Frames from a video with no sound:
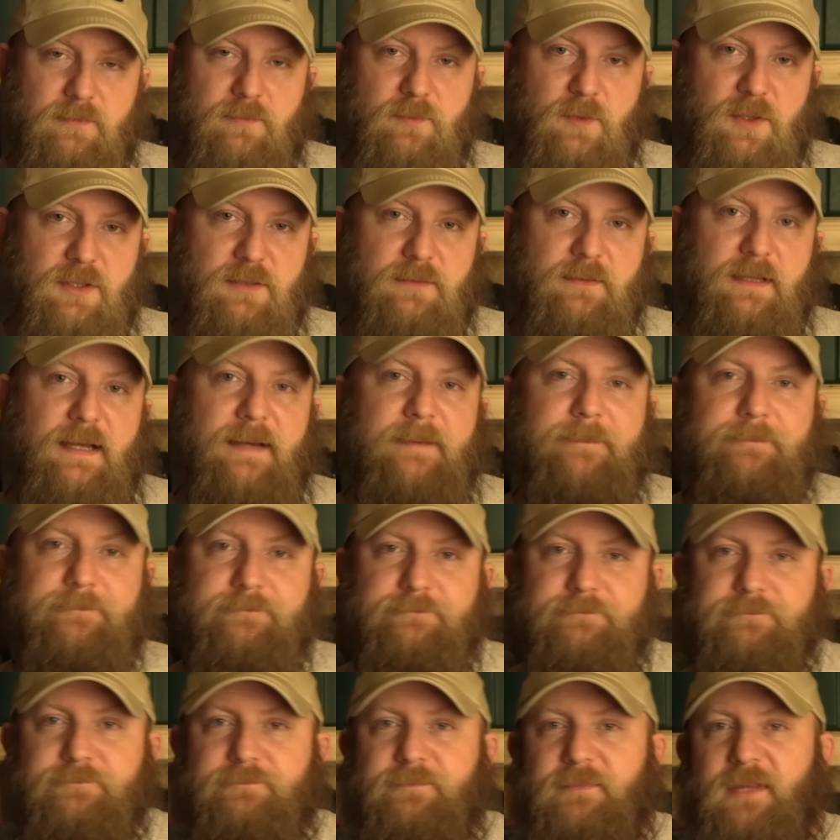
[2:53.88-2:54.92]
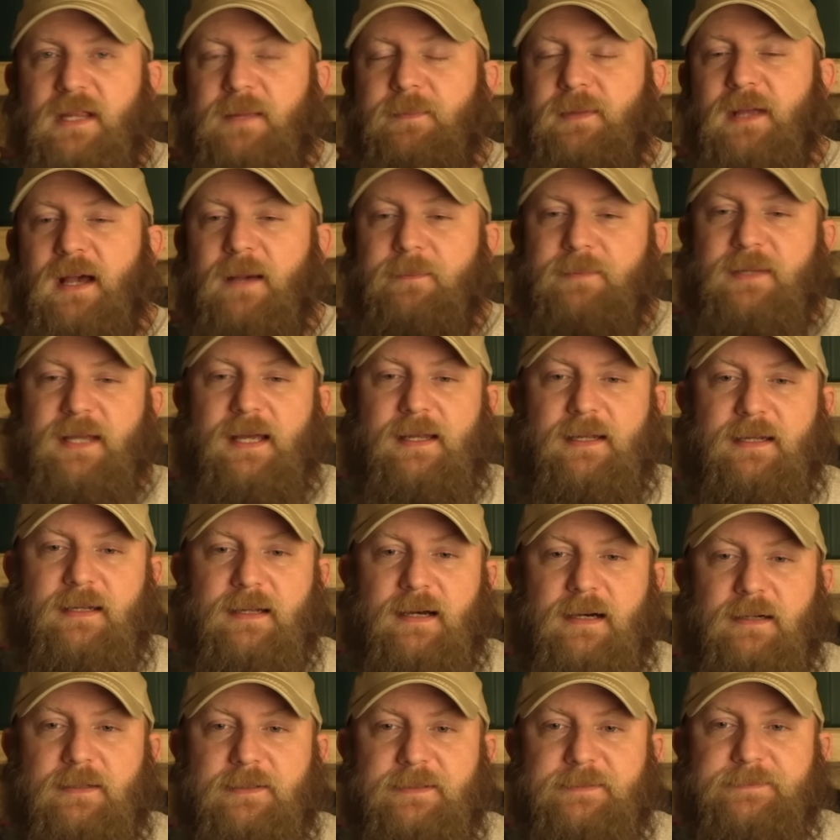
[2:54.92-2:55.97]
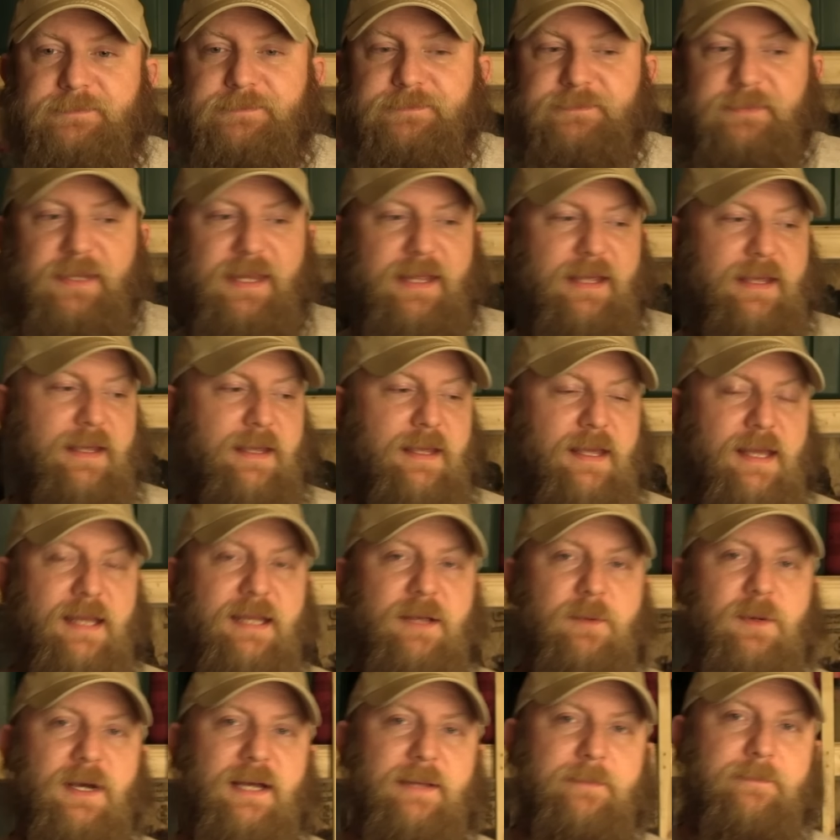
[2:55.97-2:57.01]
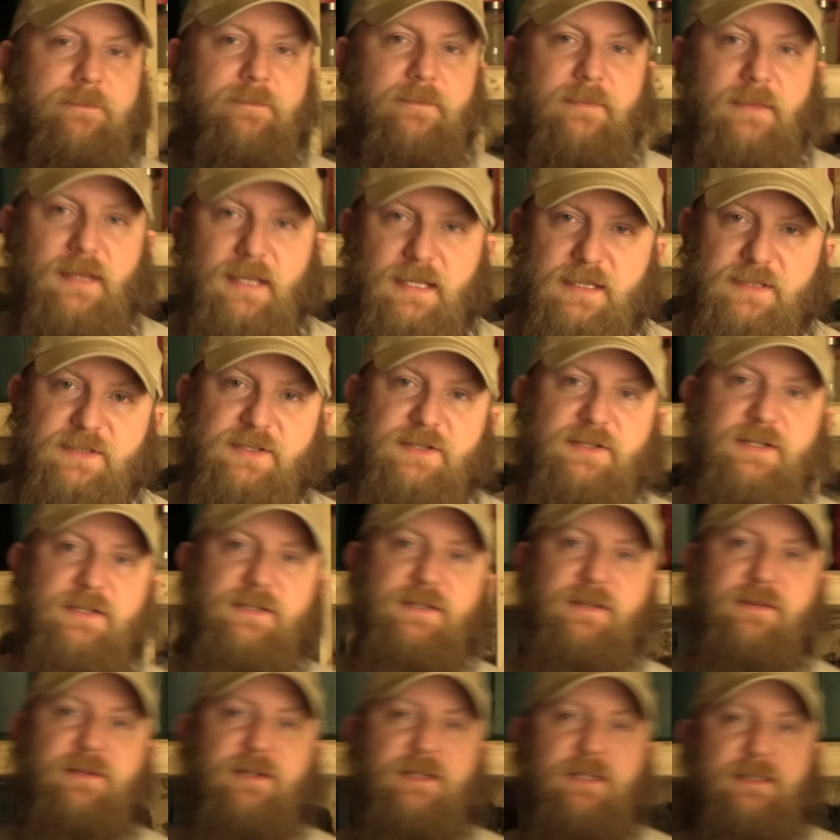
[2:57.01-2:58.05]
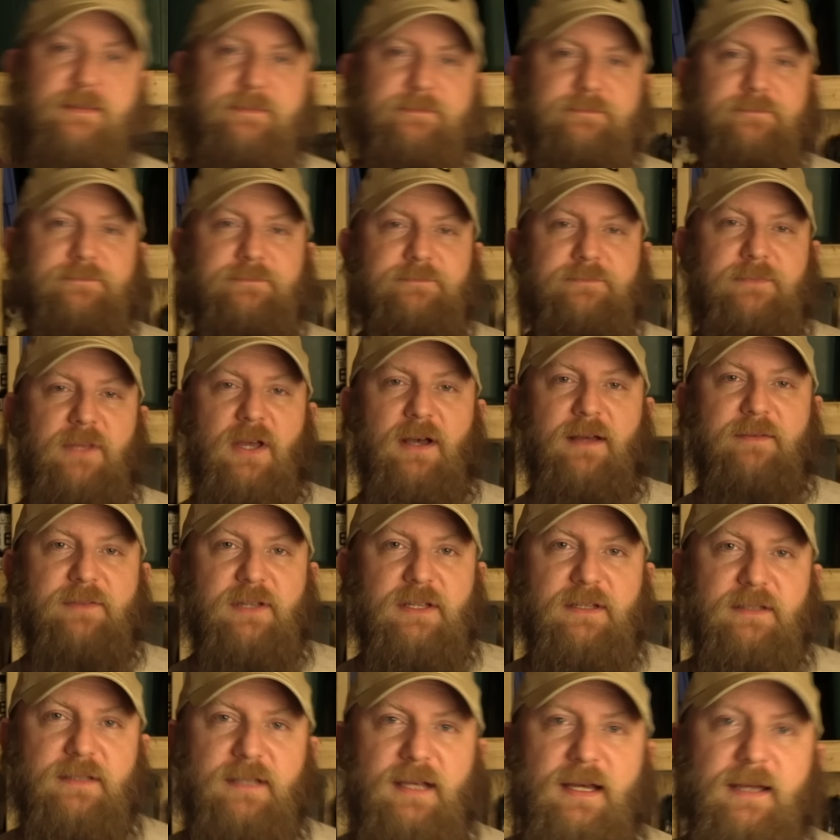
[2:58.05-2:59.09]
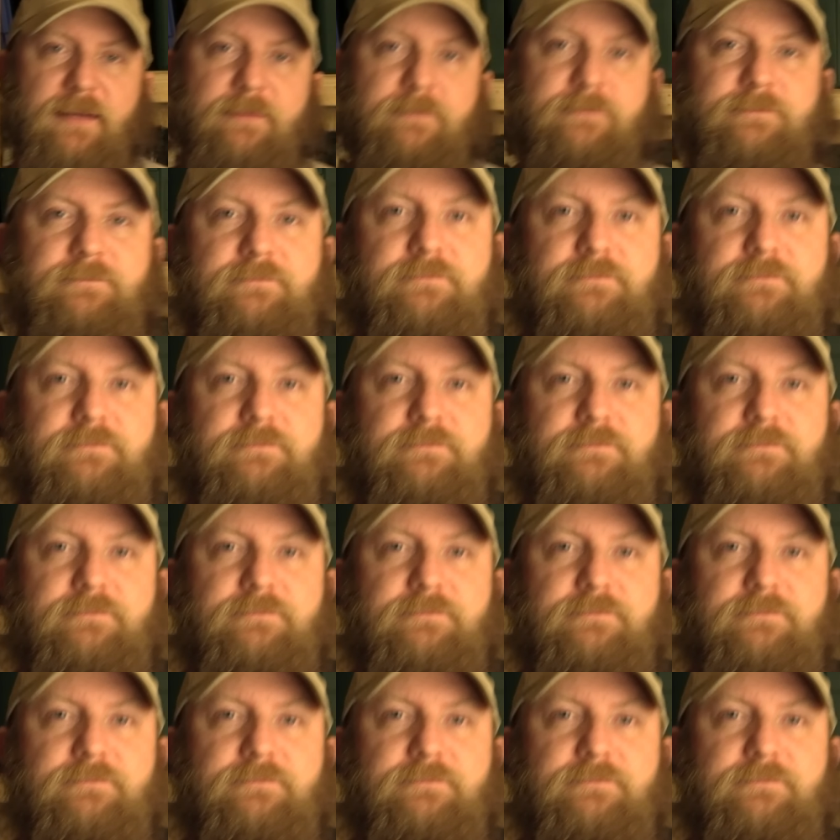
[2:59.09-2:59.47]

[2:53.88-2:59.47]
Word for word: we'll uh, keep you updated on. Anyway, it's just a thought. Y'all have a good day.